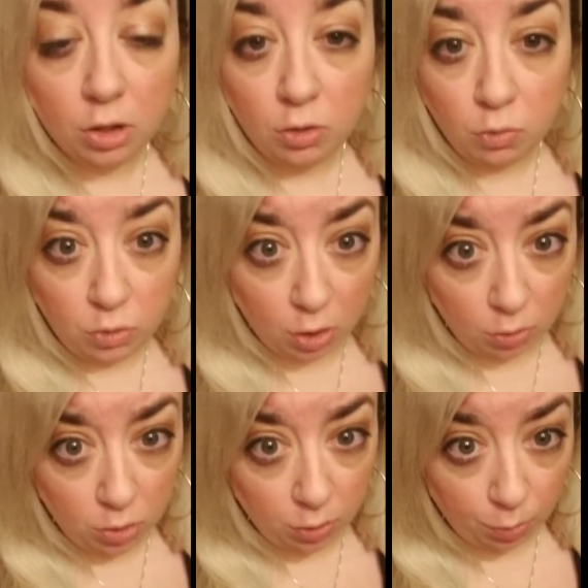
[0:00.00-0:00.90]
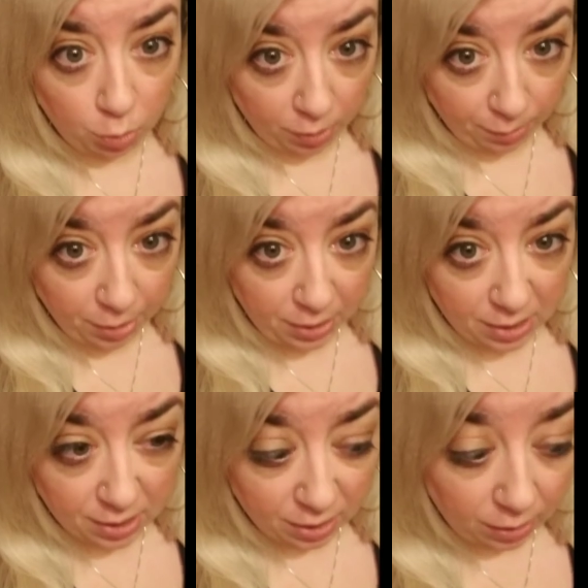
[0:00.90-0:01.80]
You don't do
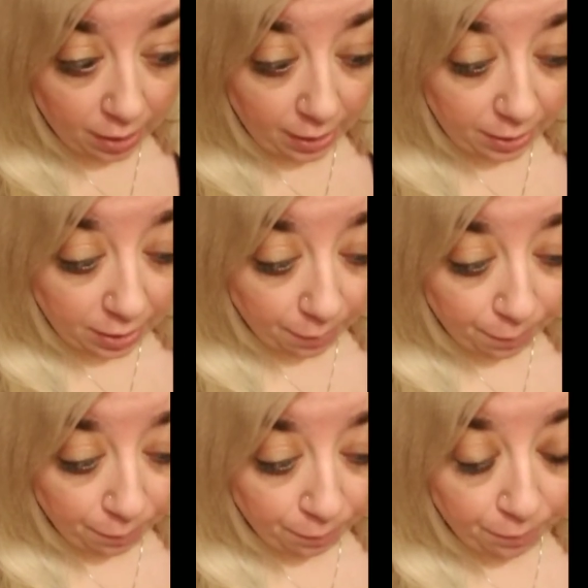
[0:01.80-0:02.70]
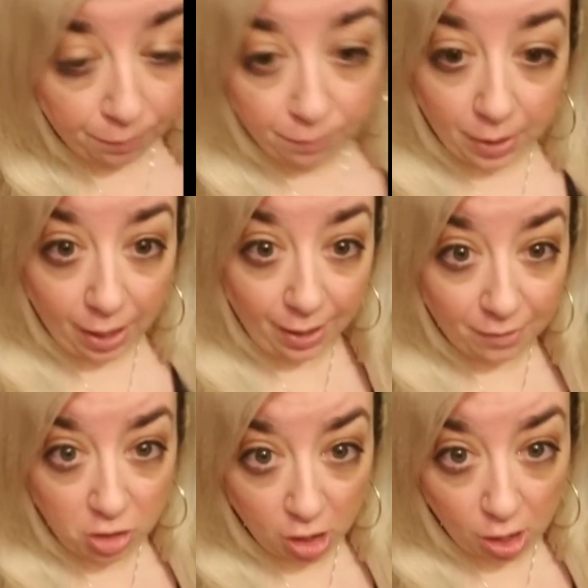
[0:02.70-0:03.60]
appointments? Like, I have
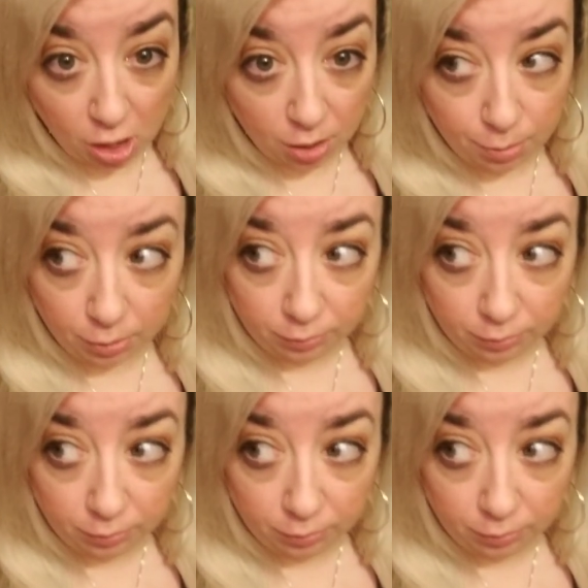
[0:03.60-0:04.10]
a job